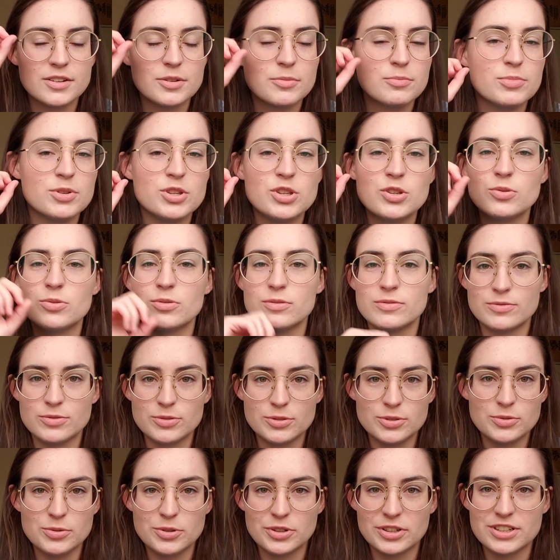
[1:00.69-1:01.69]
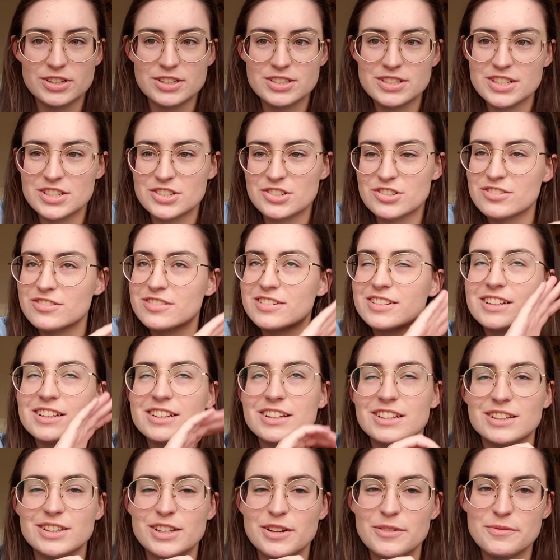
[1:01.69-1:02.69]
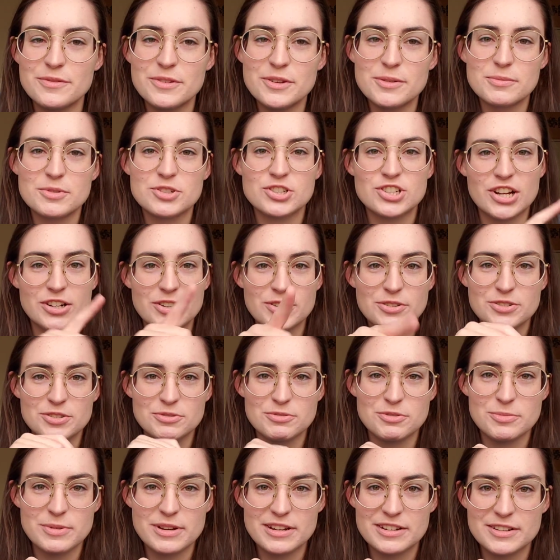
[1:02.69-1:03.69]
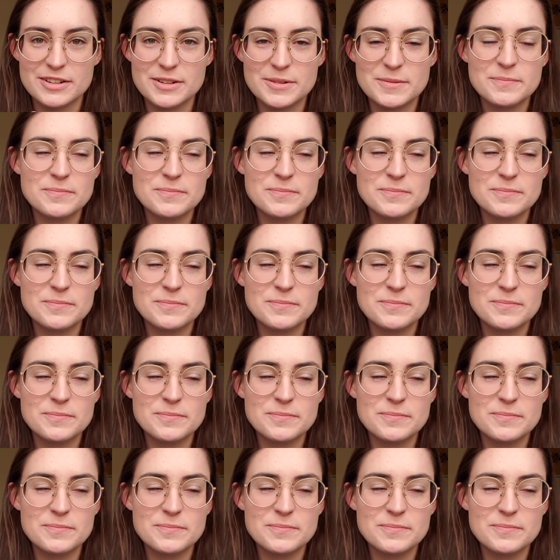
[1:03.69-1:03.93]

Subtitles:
Beautiful organization. Love them. Shout out to Rebecca.